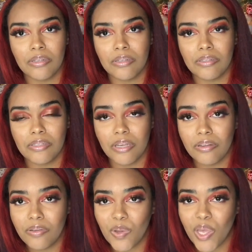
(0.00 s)
So
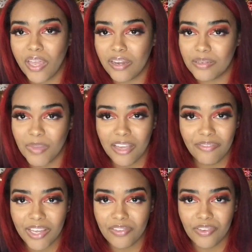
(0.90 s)
here's my
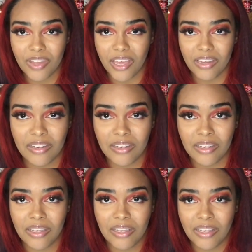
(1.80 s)
advice for that.
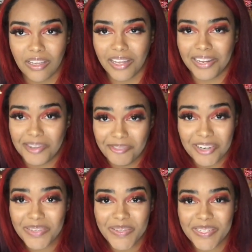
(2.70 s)
And the first
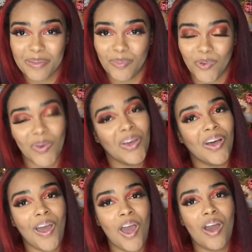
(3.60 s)
one's simple.
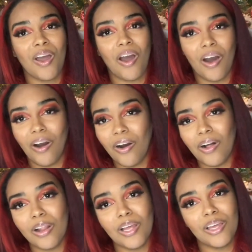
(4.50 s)
Call
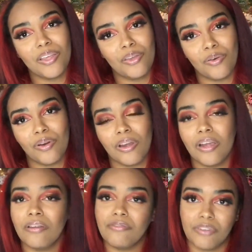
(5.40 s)
your
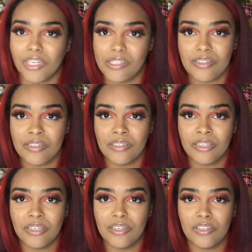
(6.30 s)
friends.
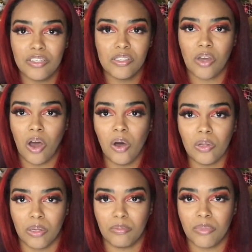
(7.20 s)
Just call them.
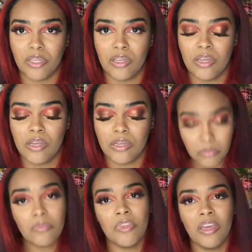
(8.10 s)

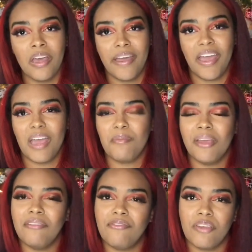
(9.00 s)
It may
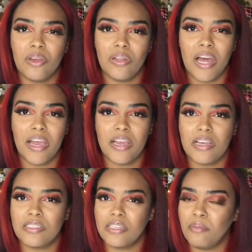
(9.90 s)
feel like
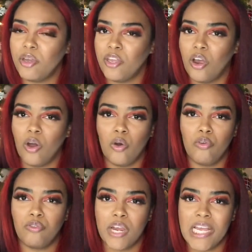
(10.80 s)
some of your old
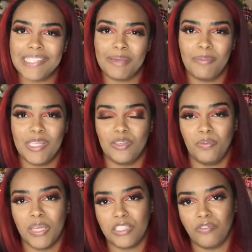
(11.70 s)
friends may be too
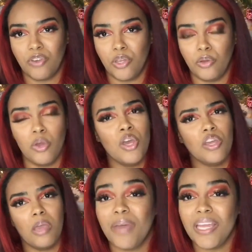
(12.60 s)
busy for you. You
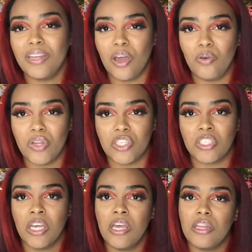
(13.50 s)
may notice
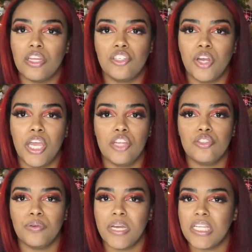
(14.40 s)
that your
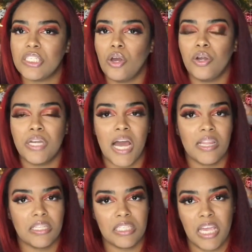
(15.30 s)
interests are not the
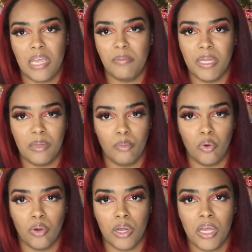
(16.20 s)
same anymore.
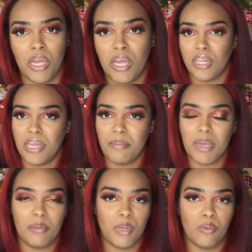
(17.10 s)
They may
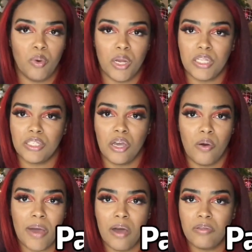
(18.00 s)
be wanting to go
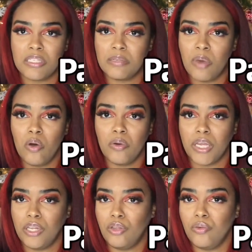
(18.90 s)
out and smoke
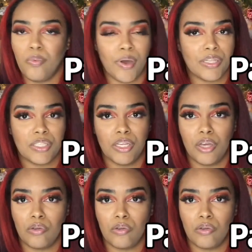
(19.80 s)
and you want to go to